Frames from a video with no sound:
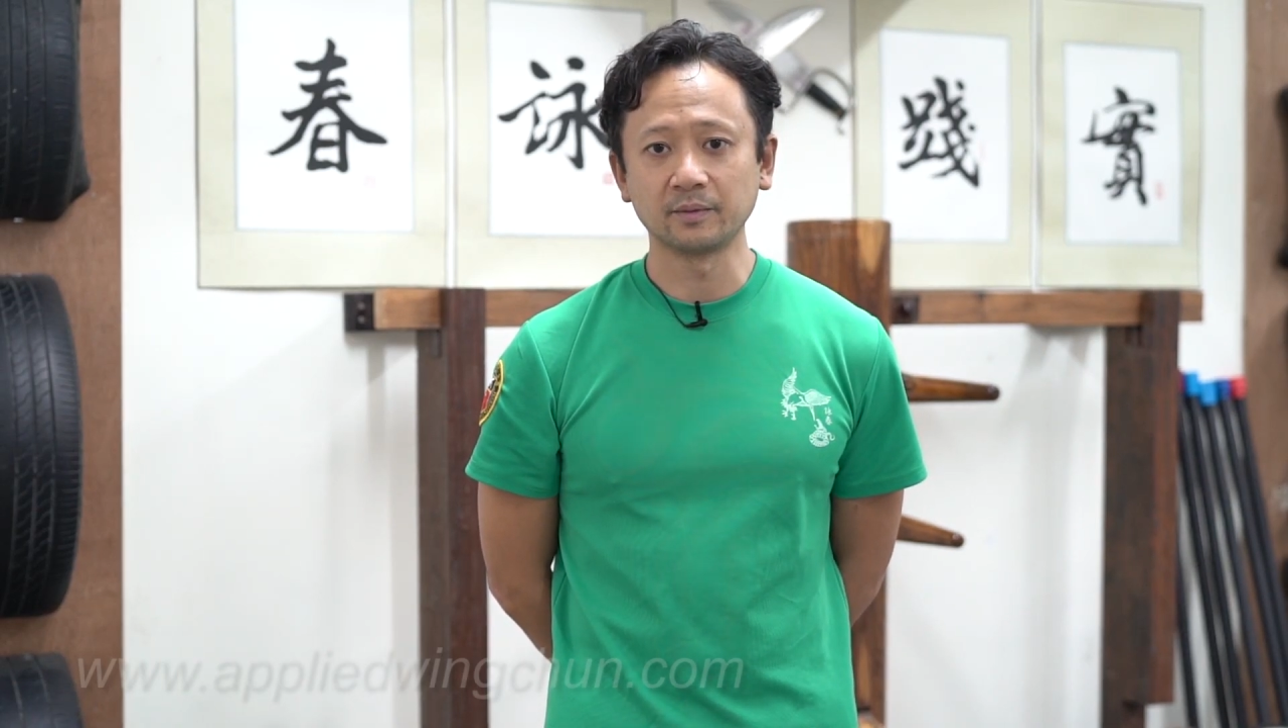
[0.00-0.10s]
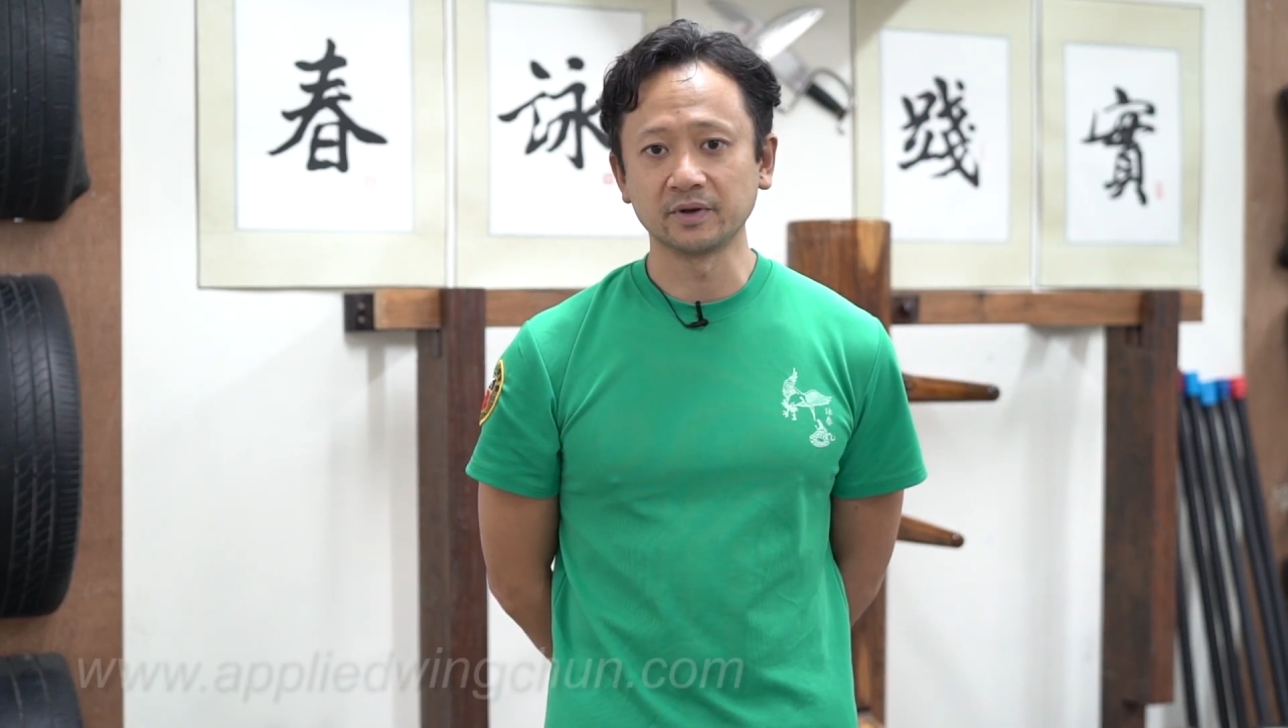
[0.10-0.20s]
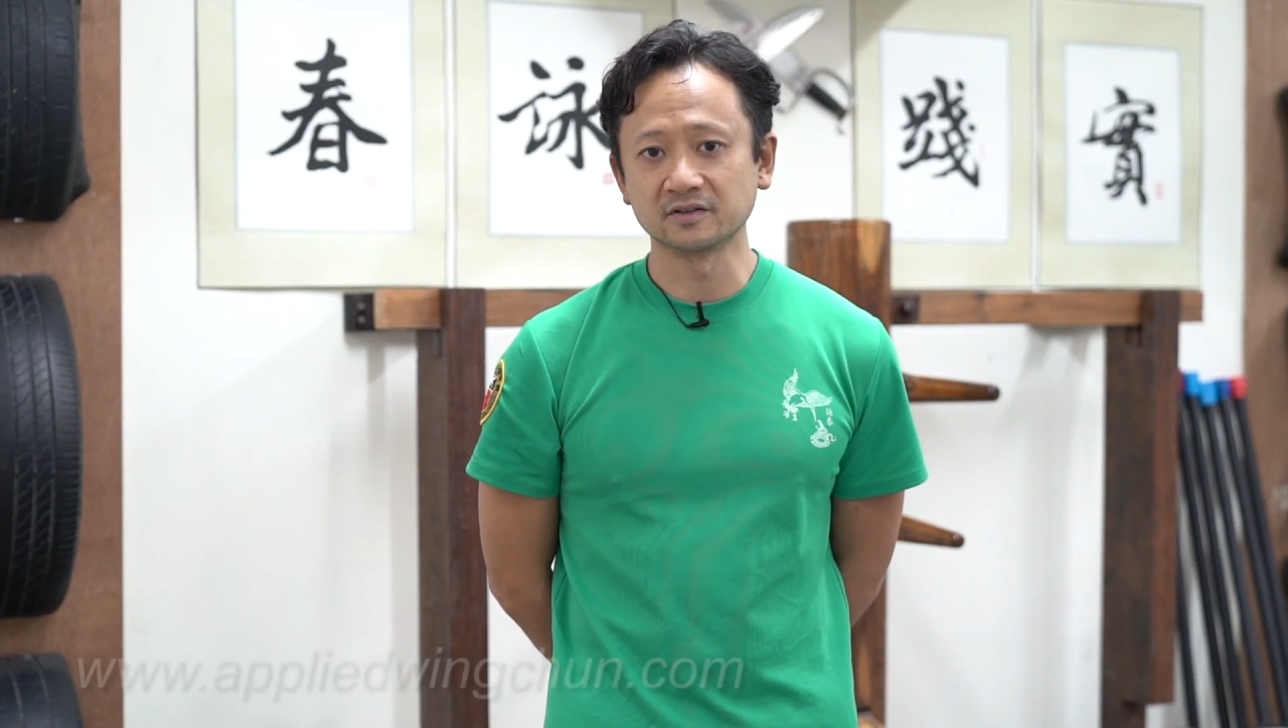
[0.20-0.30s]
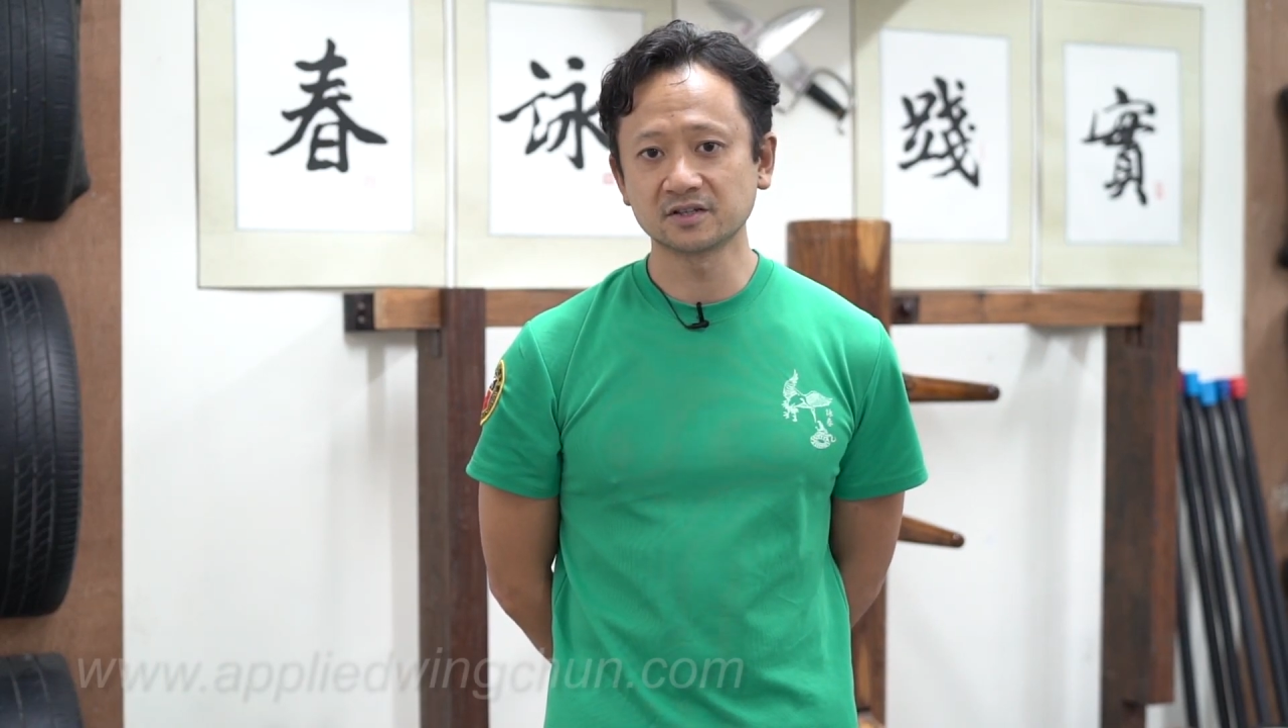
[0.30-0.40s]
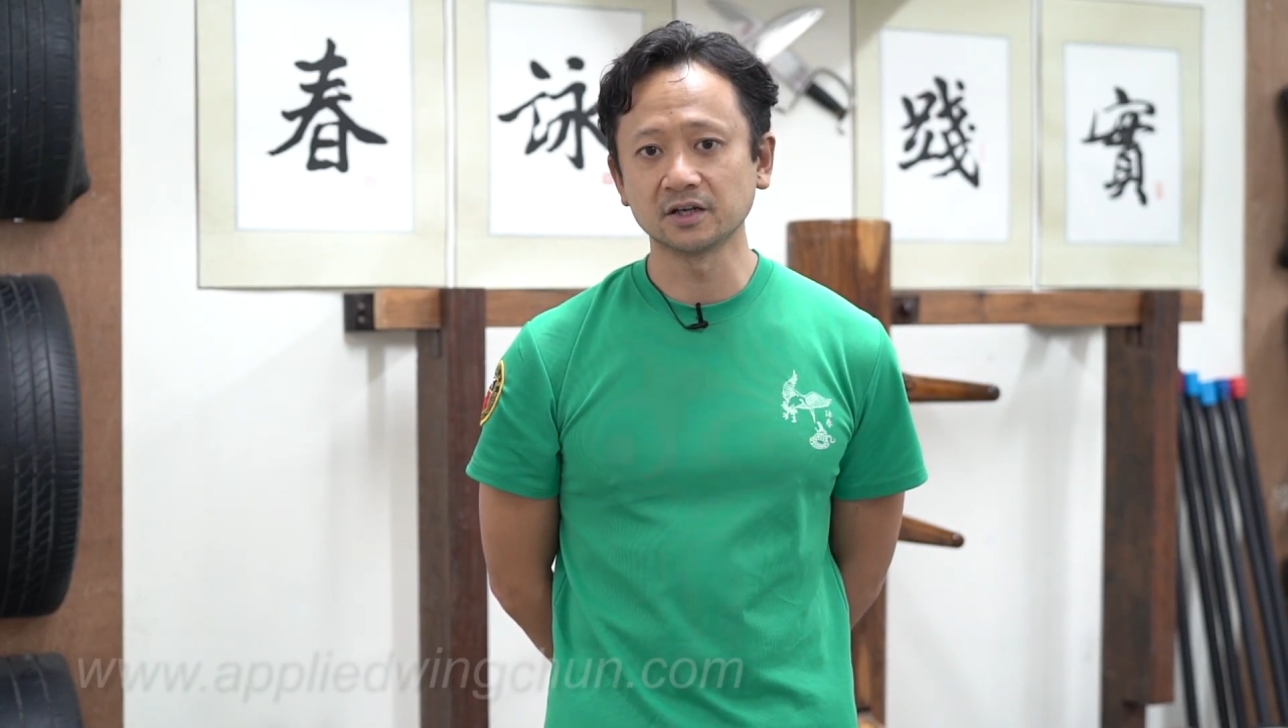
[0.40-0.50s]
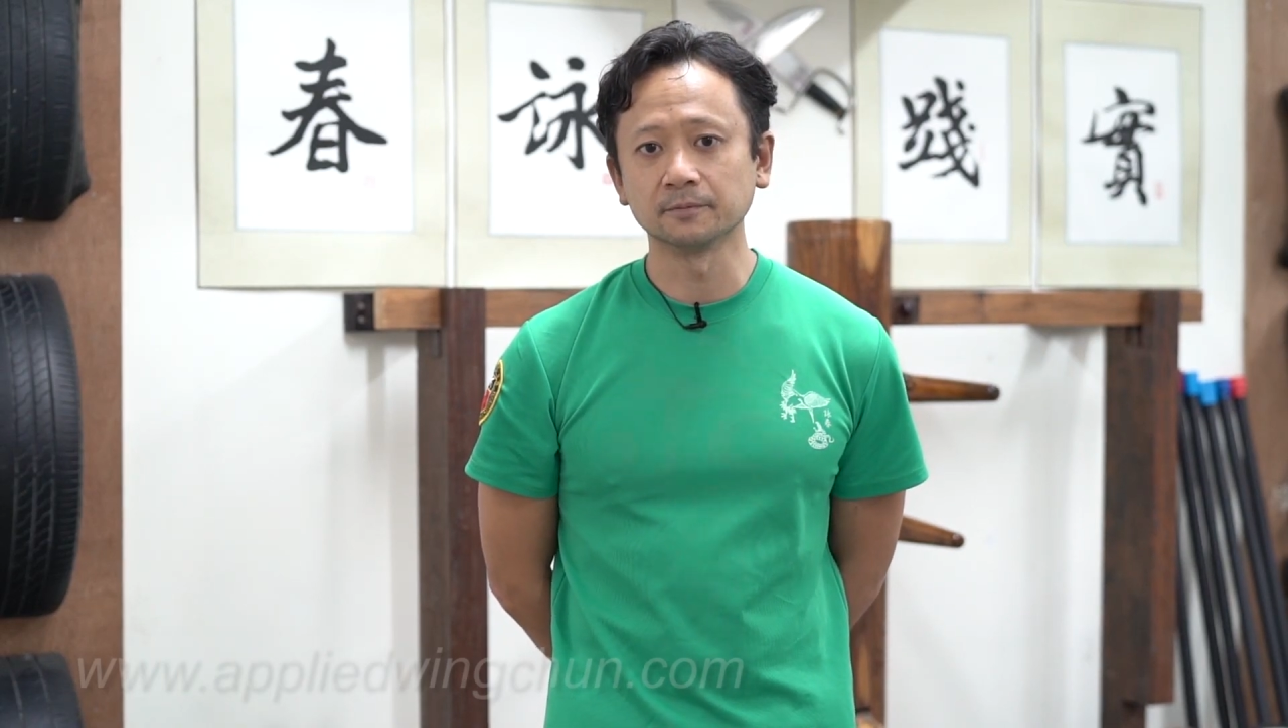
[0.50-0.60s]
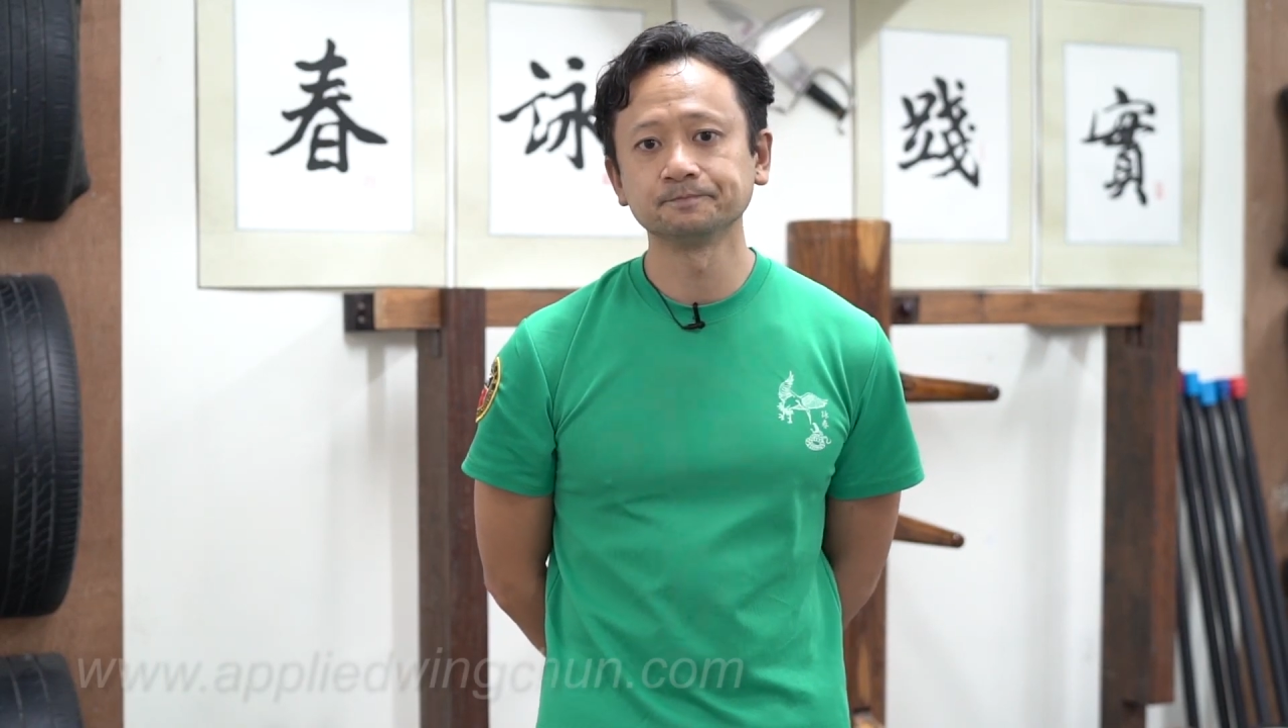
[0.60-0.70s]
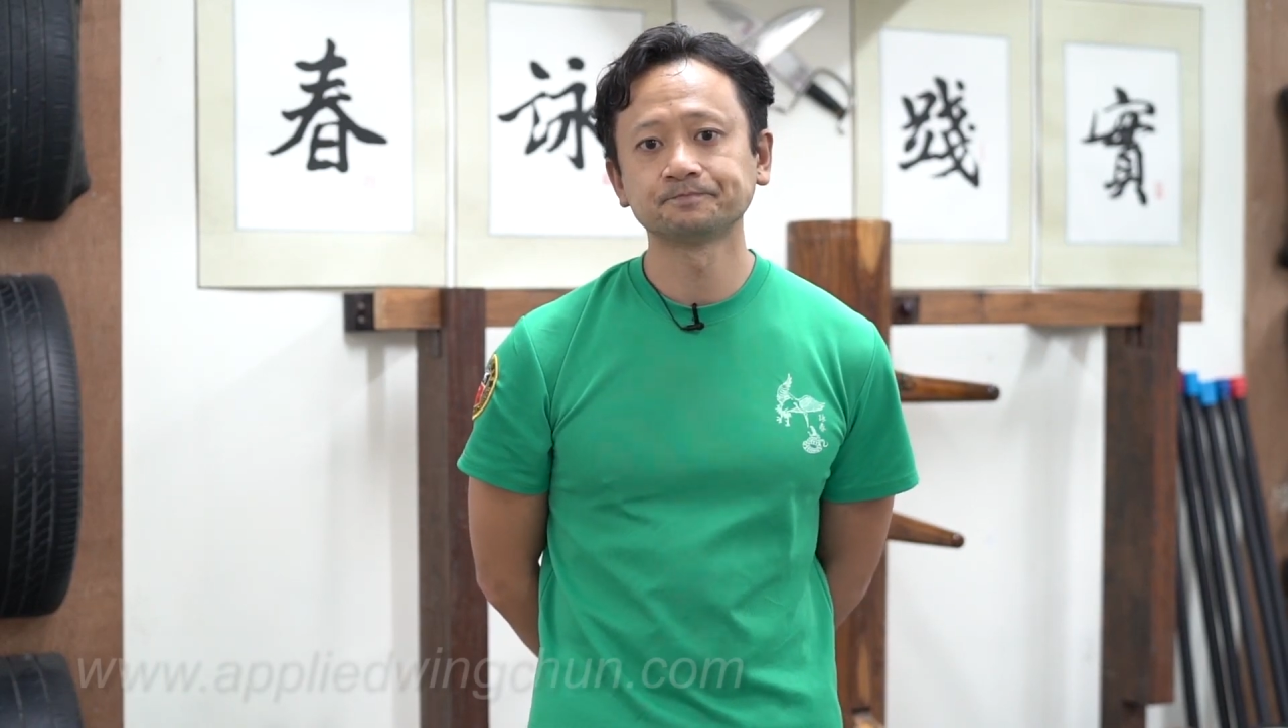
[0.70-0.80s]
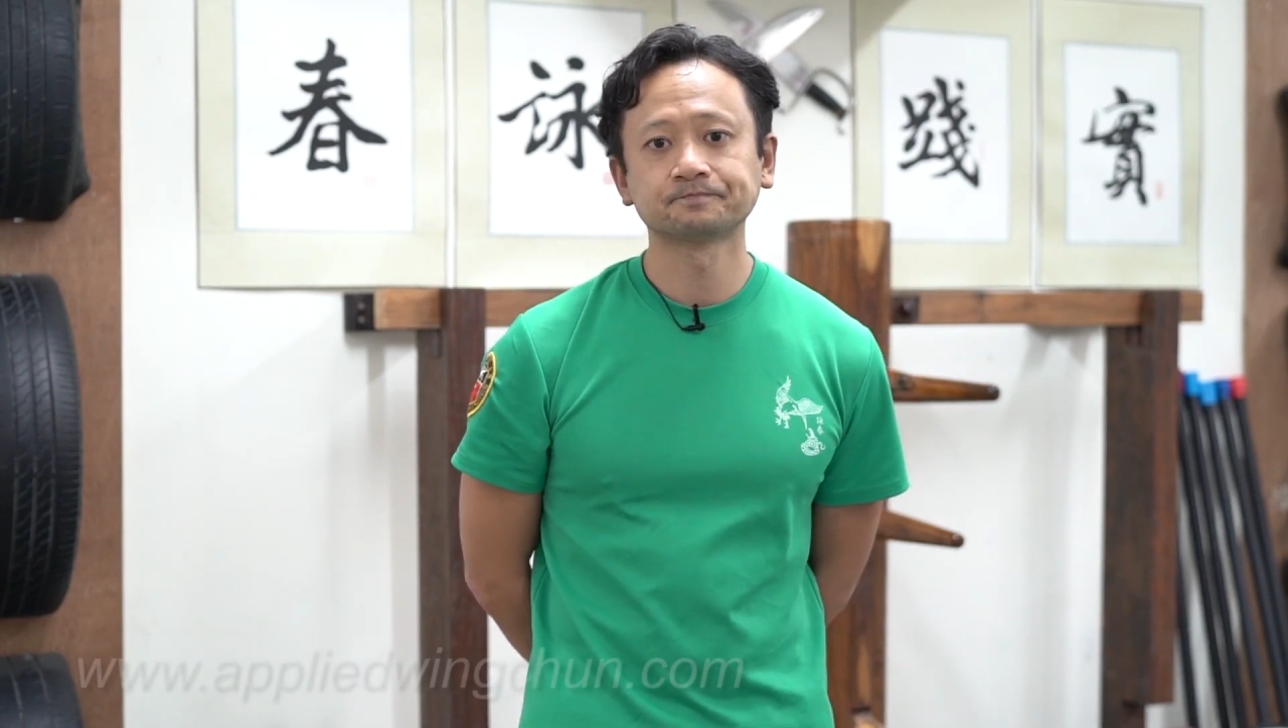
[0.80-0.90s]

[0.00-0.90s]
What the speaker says: B, and C.